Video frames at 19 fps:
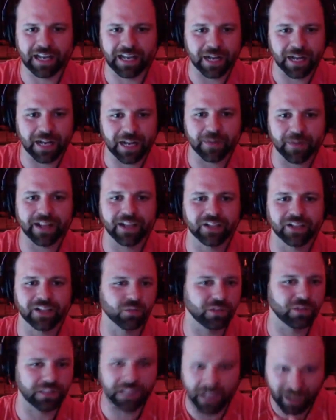Anybody else
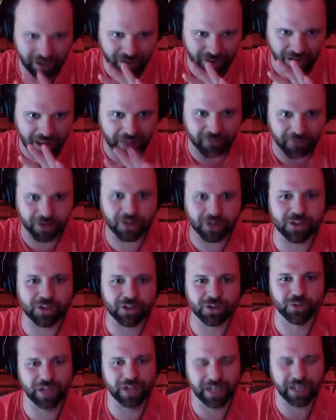will not have a
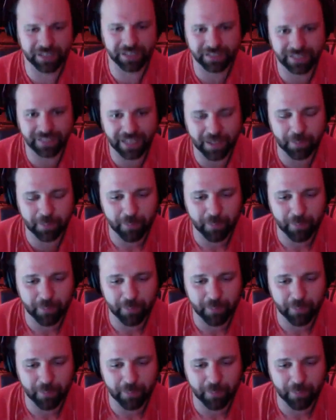clue what I just said.